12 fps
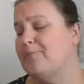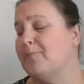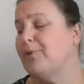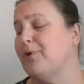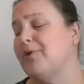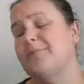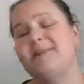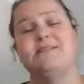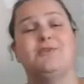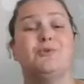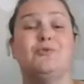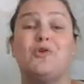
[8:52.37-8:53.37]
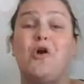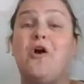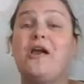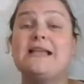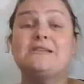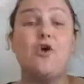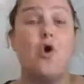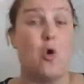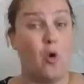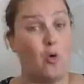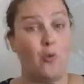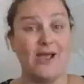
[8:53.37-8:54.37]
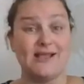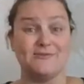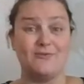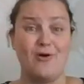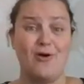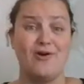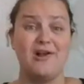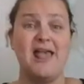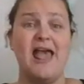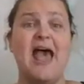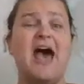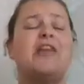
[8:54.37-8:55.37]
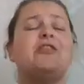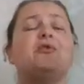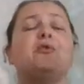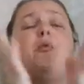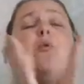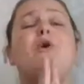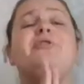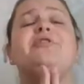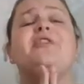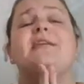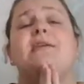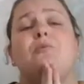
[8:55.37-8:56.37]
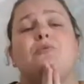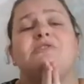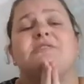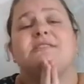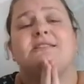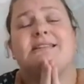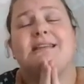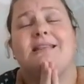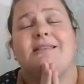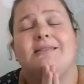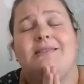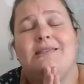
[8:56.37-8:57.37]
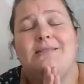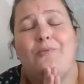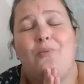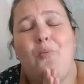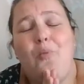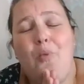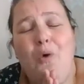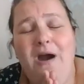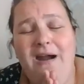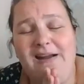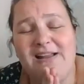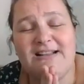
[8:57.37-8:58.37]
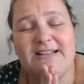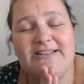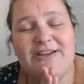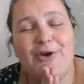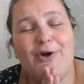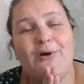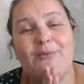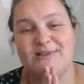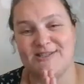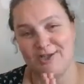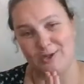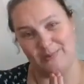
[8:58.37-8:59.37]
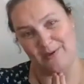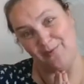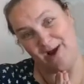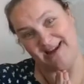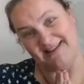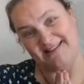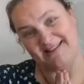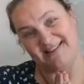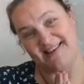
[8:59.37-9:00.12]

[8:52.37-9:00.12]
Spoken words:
Poor Mr. Wrong is always wrong, and the one thing he wanted in the world was to be right,